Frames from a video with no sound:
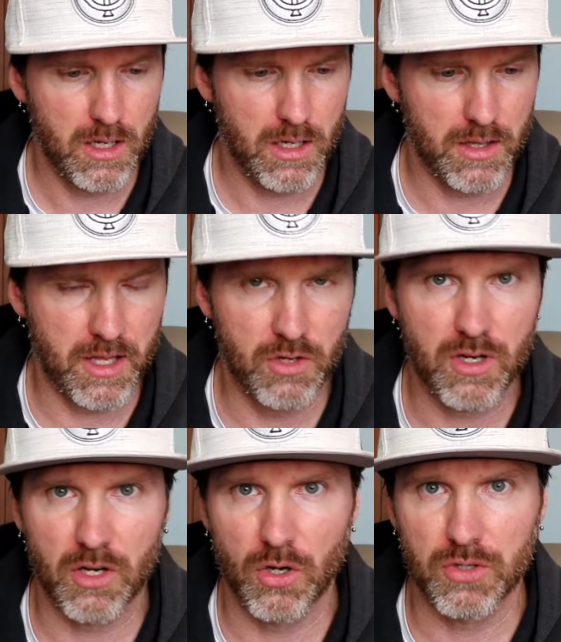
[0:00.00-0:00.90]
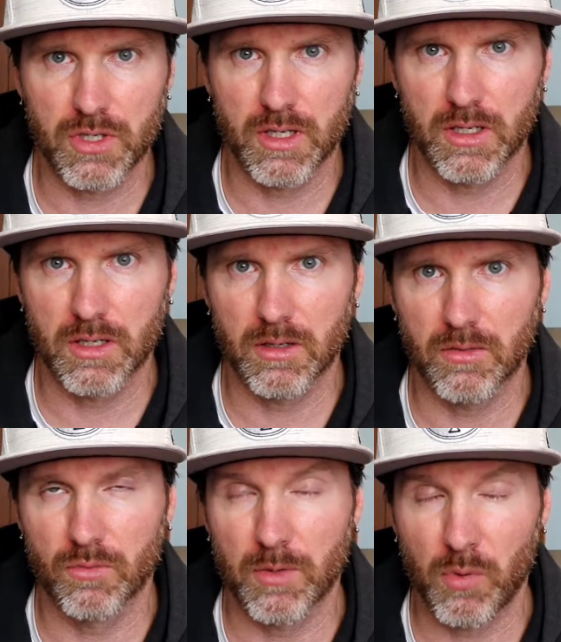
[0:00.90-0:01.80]
Then you can go to
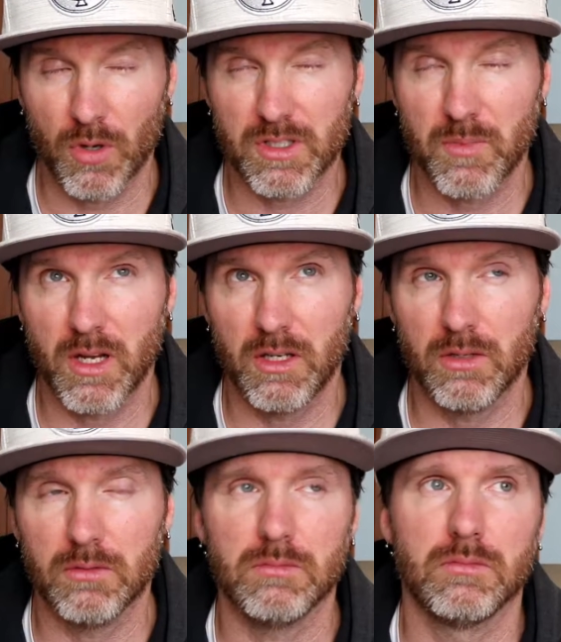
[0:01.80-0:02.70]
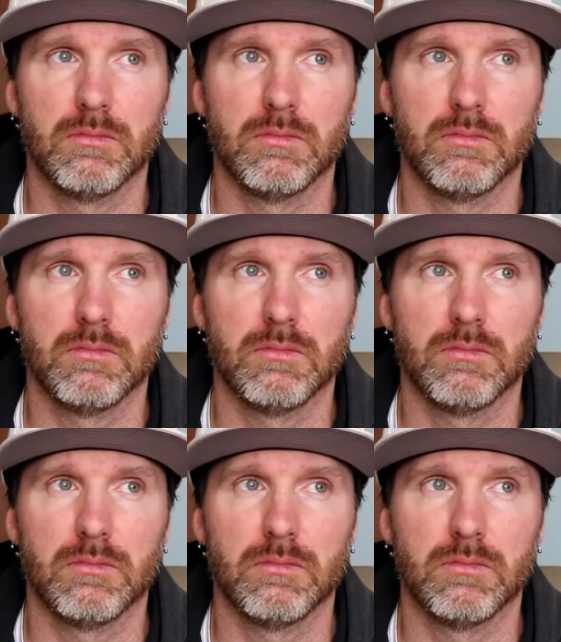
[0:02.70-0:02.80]
the reports menu,